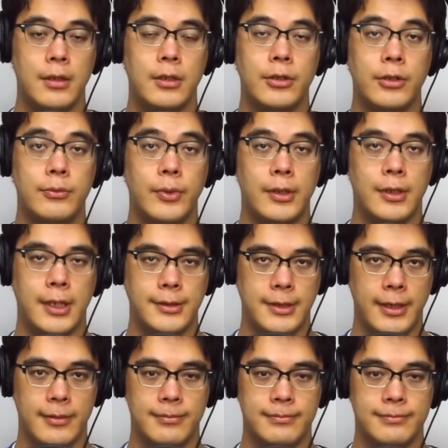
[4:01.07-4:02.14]
Good Will
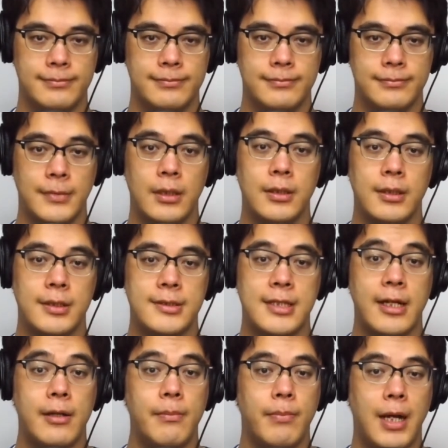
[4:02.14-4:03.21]
Hunting.
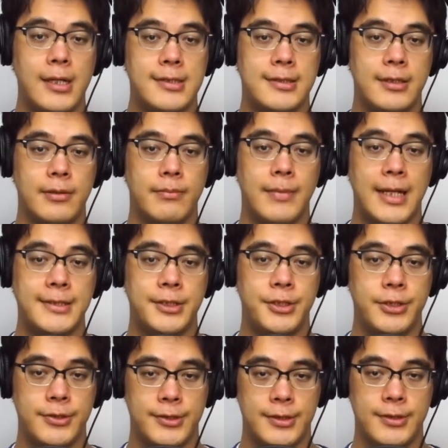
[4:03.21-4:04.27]
Set in Boston,
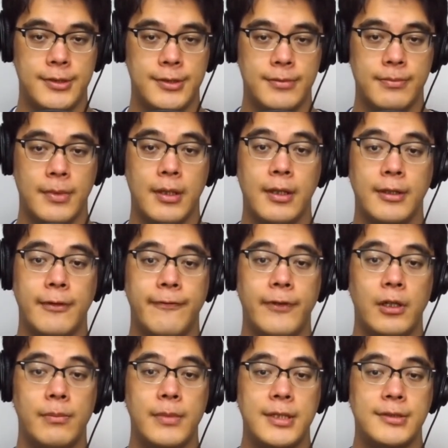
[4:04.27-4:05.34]
Massachusetts, the
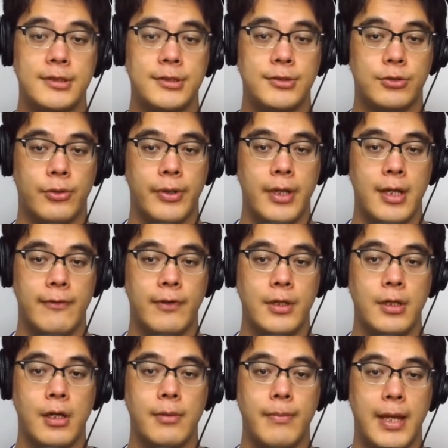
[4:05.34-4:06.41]
film is the story of a
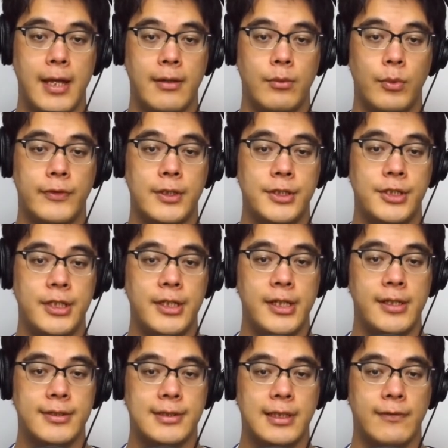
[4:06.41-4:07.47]
young man with a
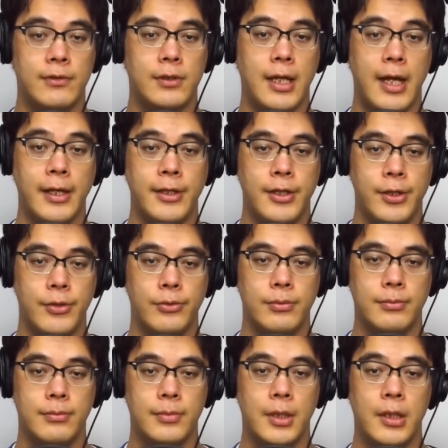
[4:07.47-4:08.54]
genius-level IQ
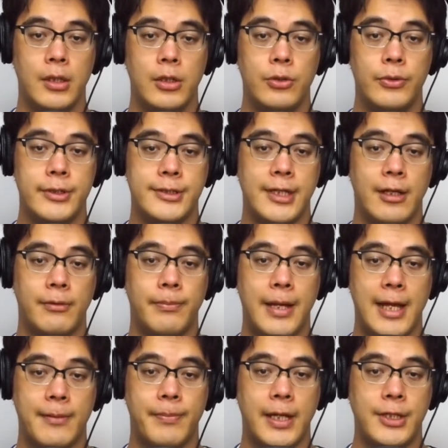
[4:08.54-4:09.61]
who is held
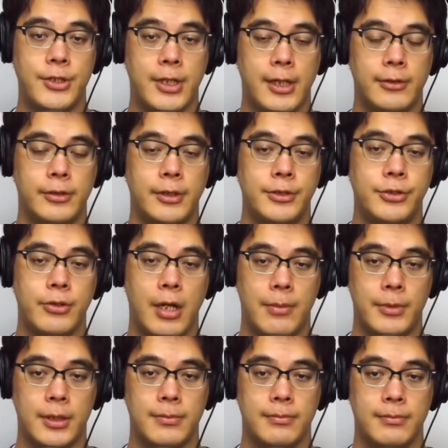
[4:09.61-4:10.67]
back by childhood
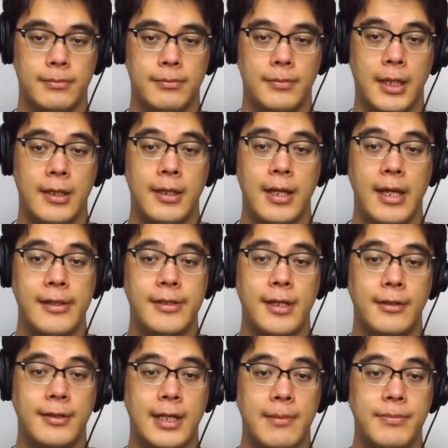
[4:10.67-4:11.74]
trauma and the
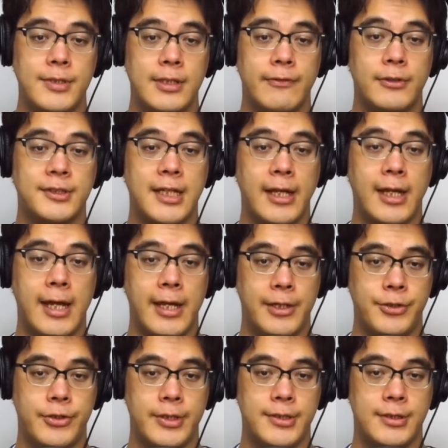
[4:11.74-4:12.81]
attempts of a
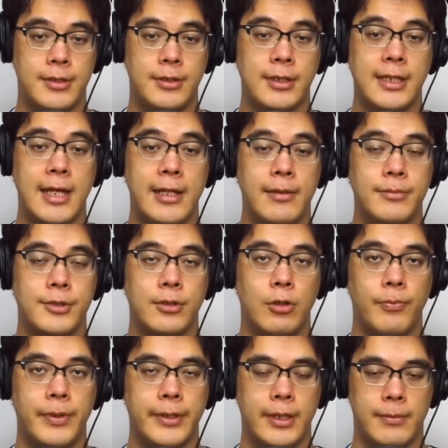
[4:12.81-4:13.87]
psychiatrist to get him to
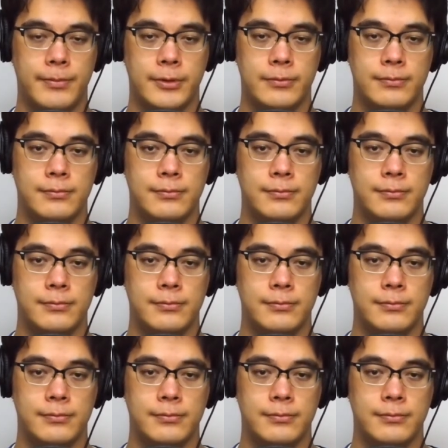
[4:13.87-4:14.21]
open up.